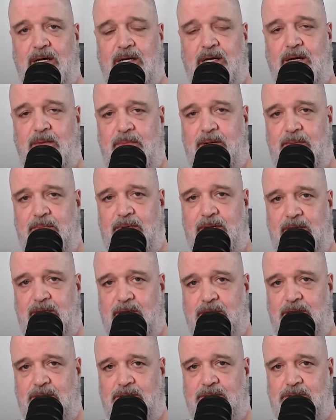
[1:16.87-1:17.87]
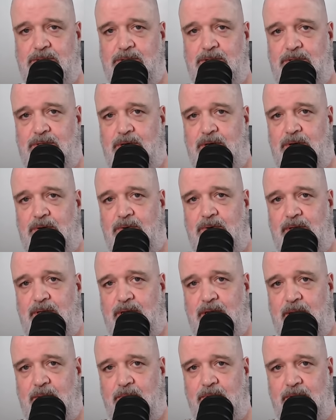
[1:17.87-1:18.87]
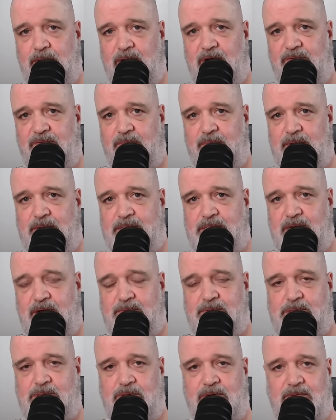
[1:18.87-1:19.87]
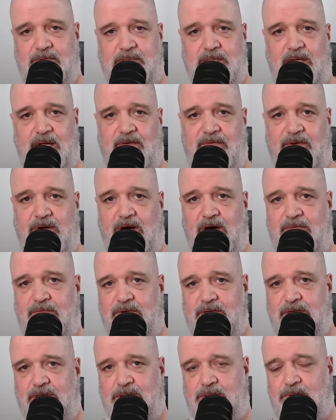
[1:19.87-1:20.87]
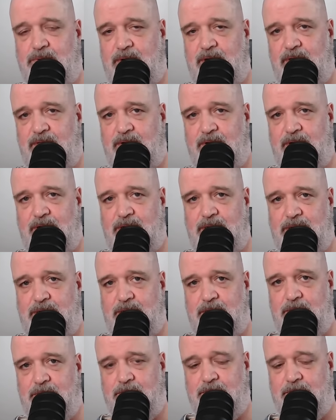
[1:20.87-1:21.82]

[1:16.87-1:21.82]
commitment that Trudeau and the Liberal governments have sort of sloughed off until 2032.